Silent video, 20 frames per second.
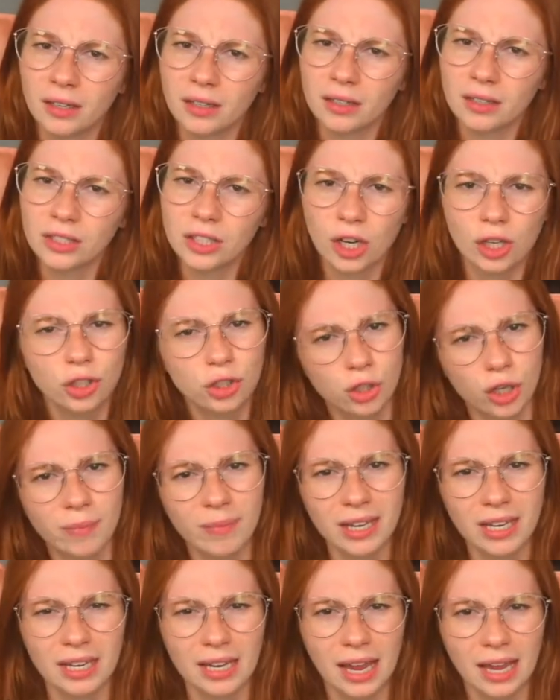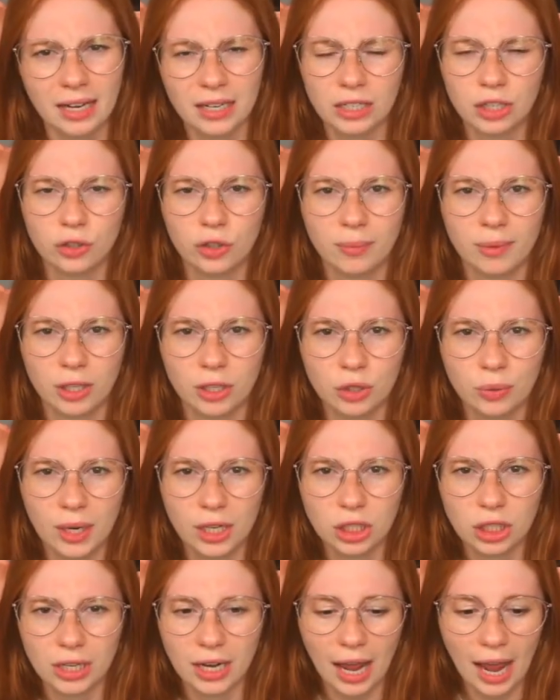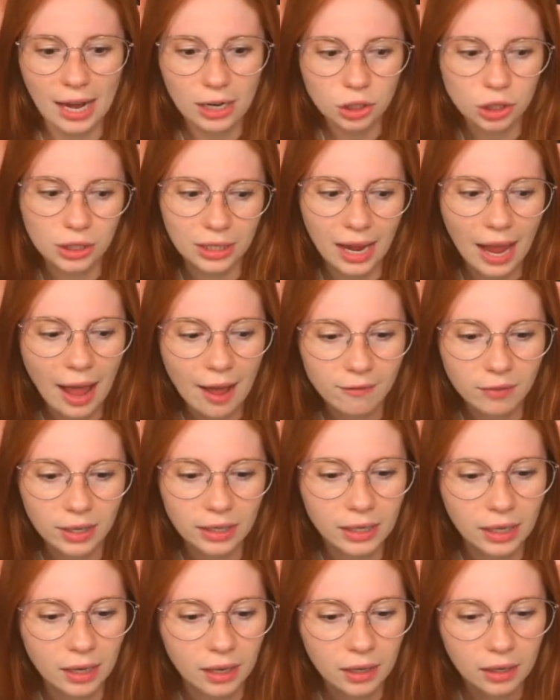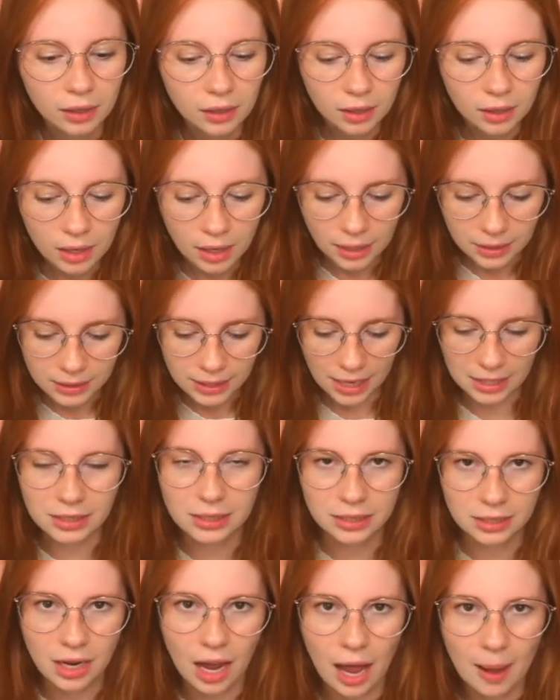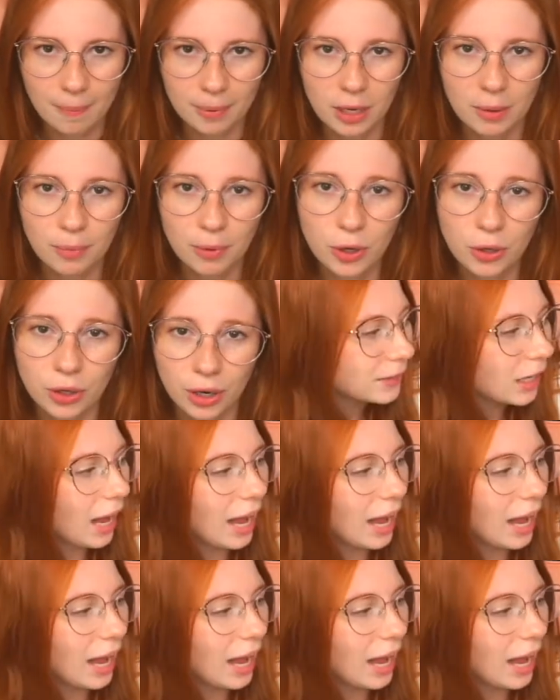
start streaming again and streaming on Twitch and actually have like a desktop computer.